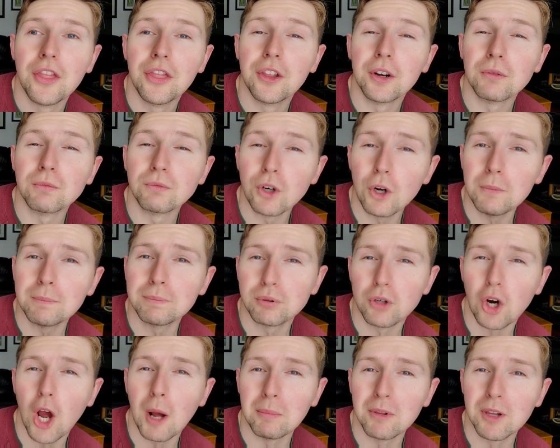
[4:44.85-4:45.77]
the root
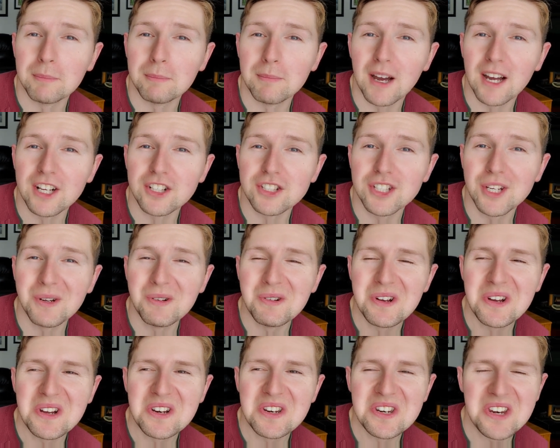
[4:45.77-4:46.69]
problem mind you,
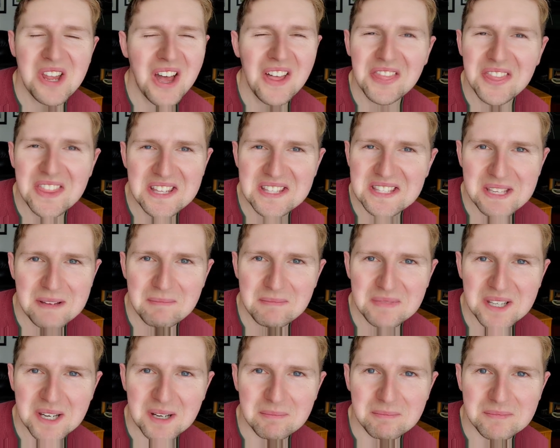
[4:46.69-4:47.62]
not the
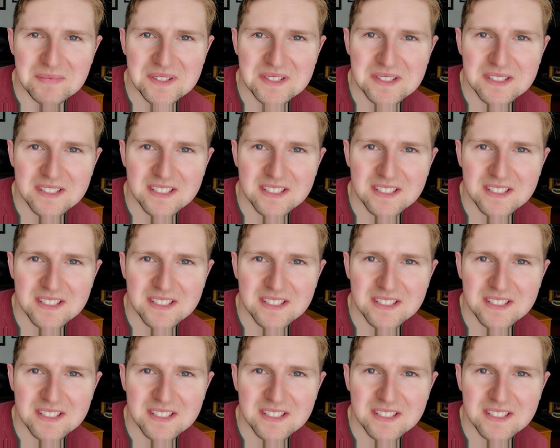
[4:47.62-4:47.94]
symptoms,